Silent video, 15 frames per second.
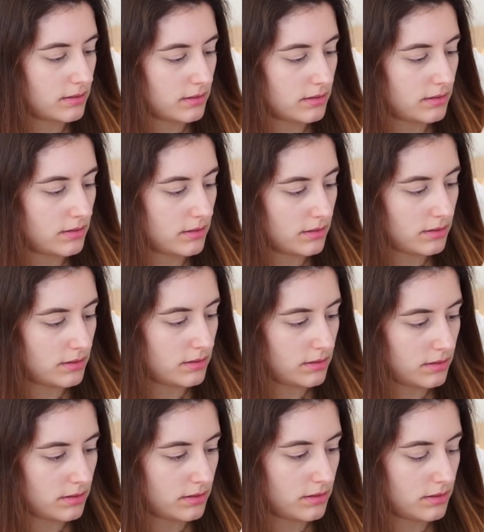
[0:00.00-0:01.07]

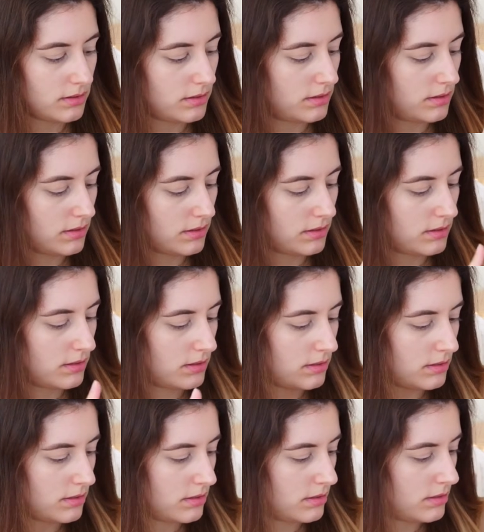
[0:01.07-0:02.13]

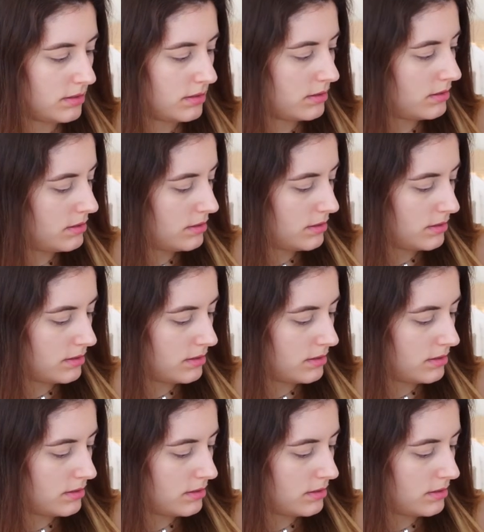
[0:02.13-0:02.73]
Nothing is said.